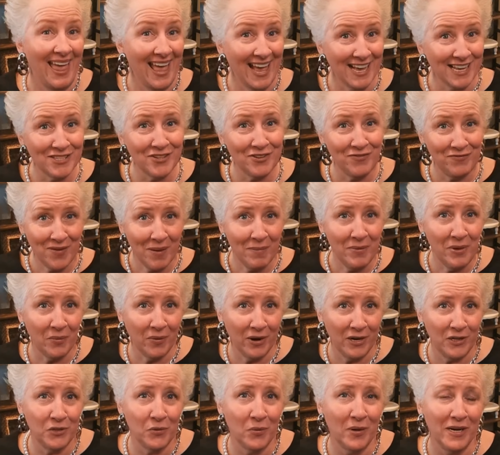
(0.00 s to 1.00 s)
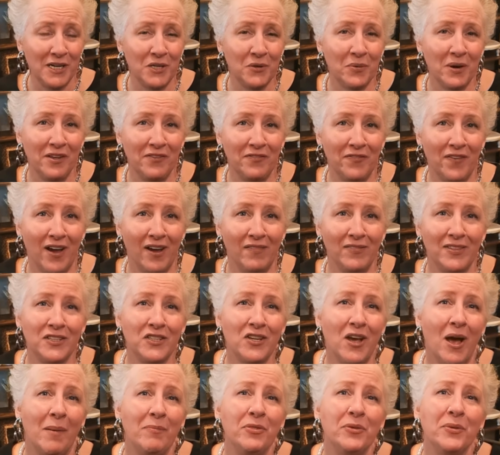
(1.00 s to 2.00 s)
As of February 2025, the
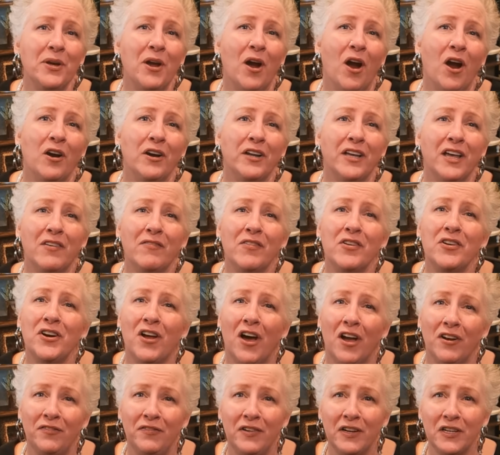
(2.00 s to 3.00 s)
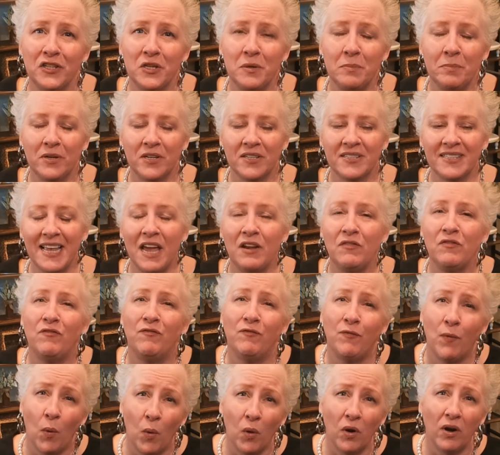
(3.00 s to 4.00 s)
top 3 hardcover nonfiction books and
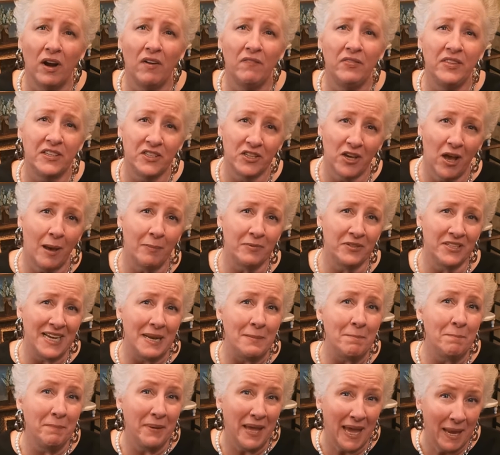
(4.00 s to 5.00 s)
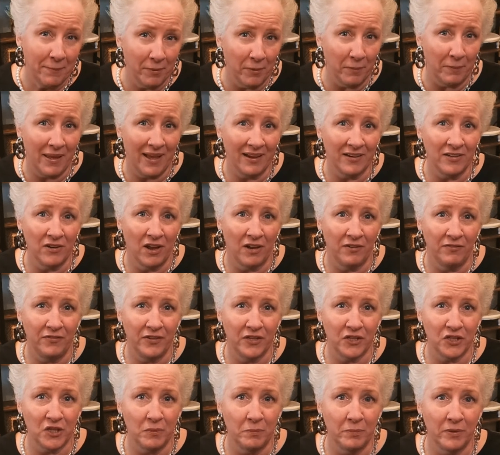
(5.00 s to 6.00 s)
4 of the top 10 paperback
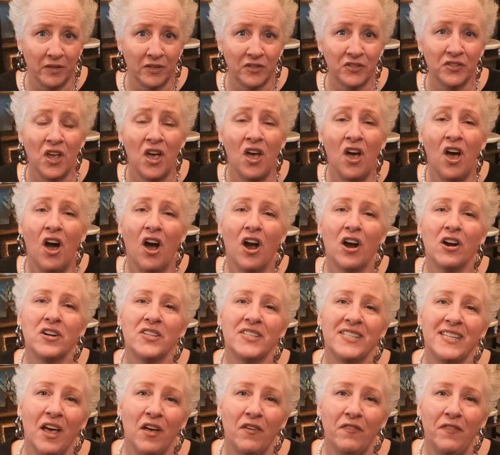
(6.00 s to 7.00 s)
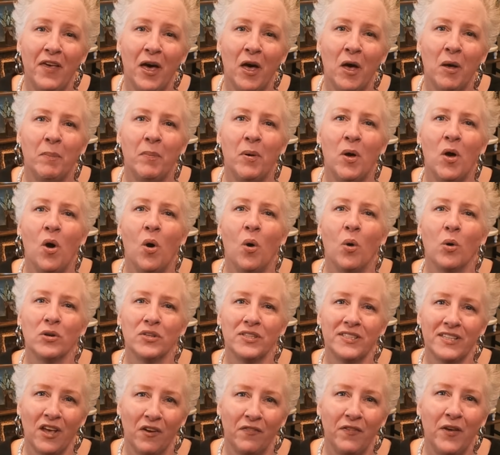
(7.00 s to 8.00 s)
nonfiction books are self-help or
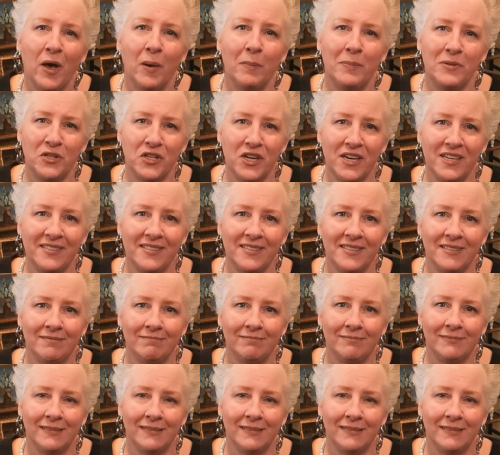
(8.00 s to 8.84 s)
self-help adjacent.